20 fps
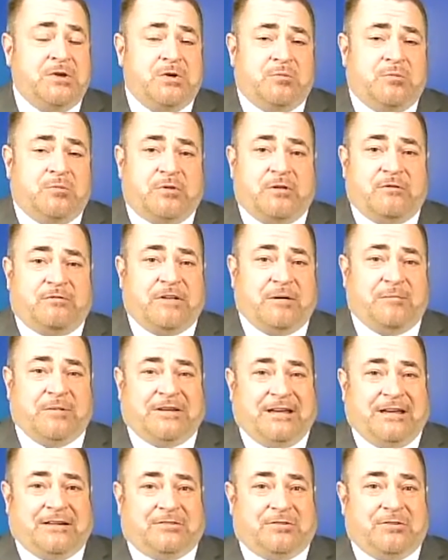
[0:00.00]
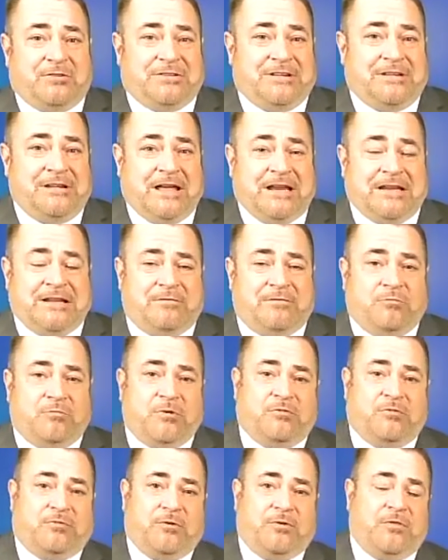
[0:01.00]
where their family doctor did not even
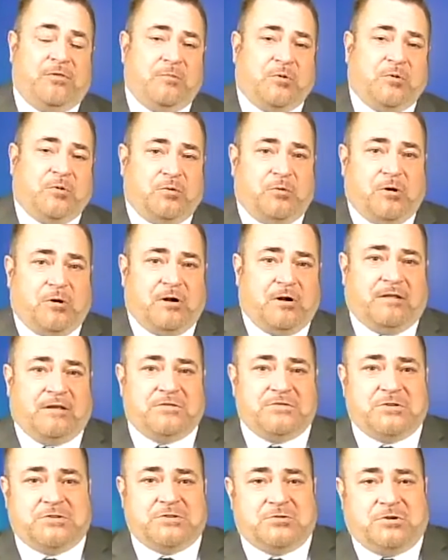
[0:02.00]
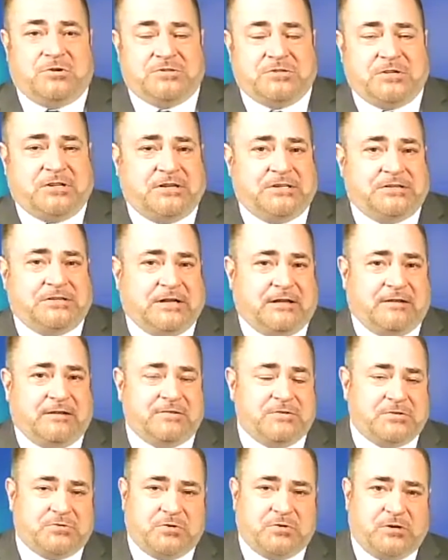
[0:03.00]
refer them to a neurologist or a
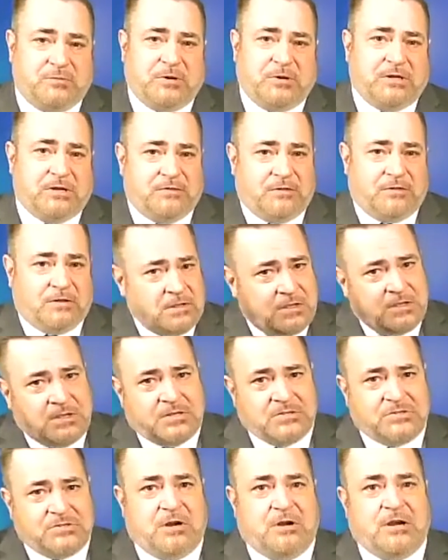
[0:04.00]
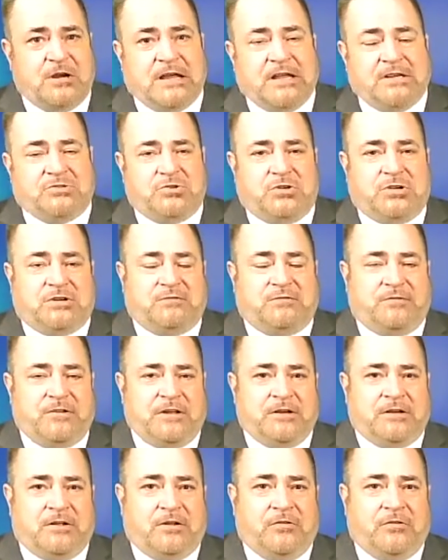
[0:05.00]
gerontologist or anybody in the geriatric
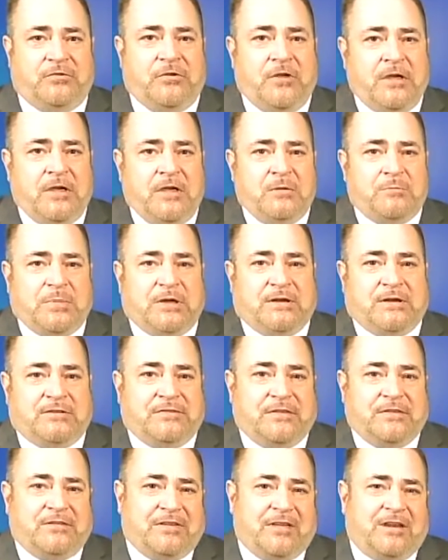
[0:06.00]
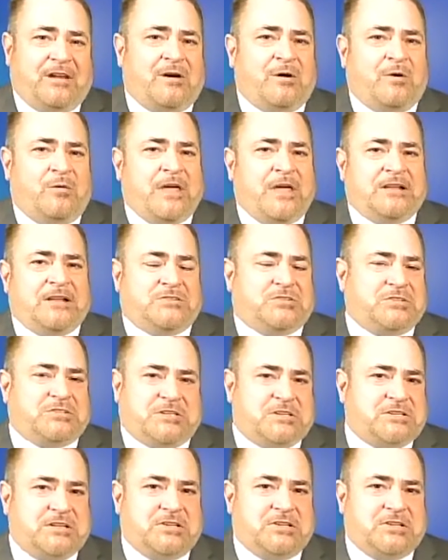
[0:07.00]
fields, because they said, oh, that's just
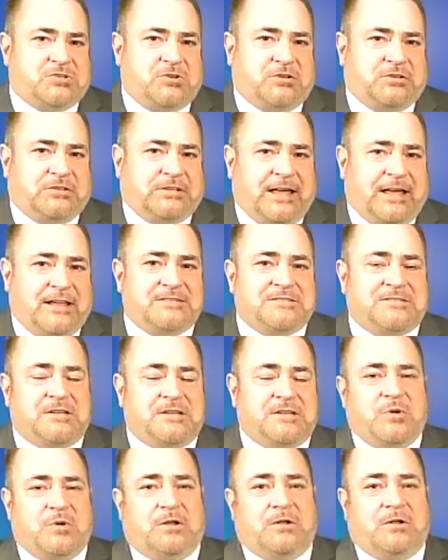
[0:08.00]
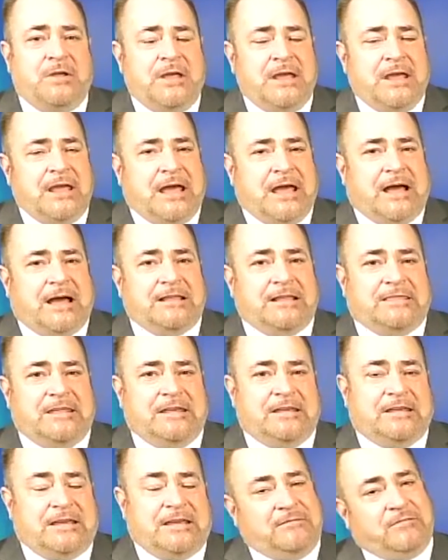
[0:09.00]
additional testing. Well, I
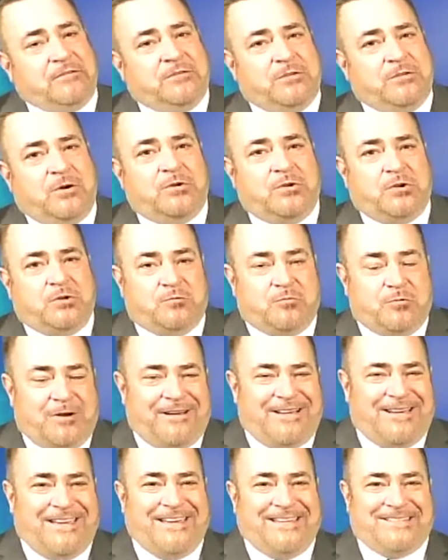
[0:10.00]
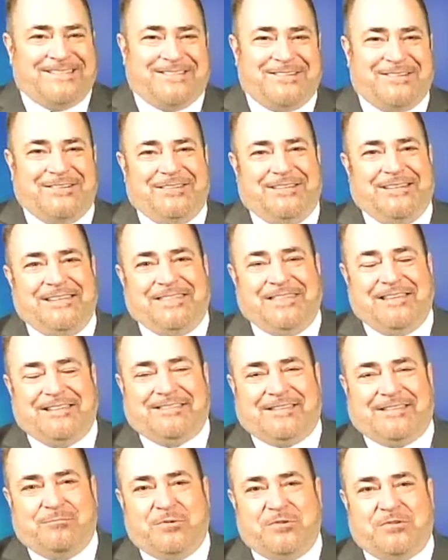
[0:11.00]
think even though you're right, certainly things
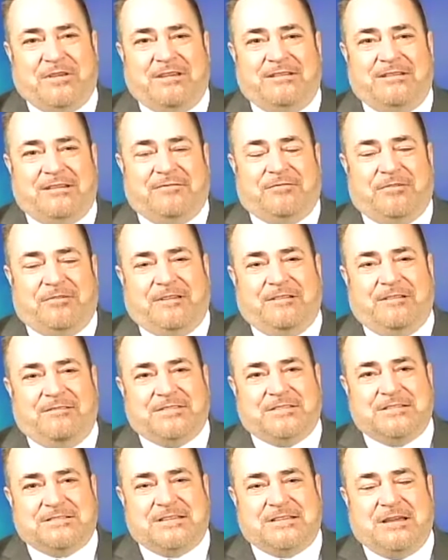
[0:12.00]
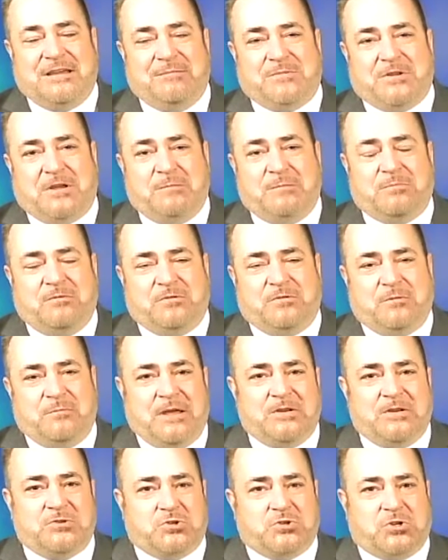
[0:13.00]
can present differently with the same type of
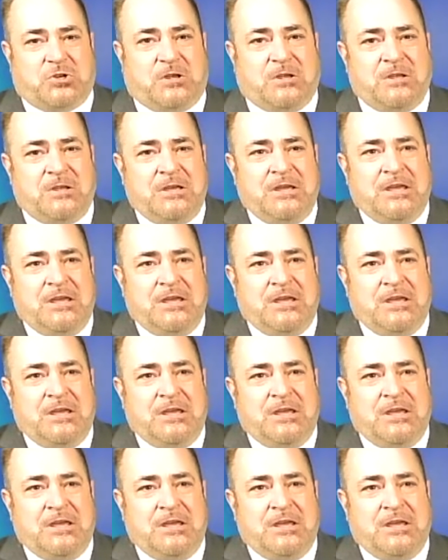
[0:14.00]
dementia.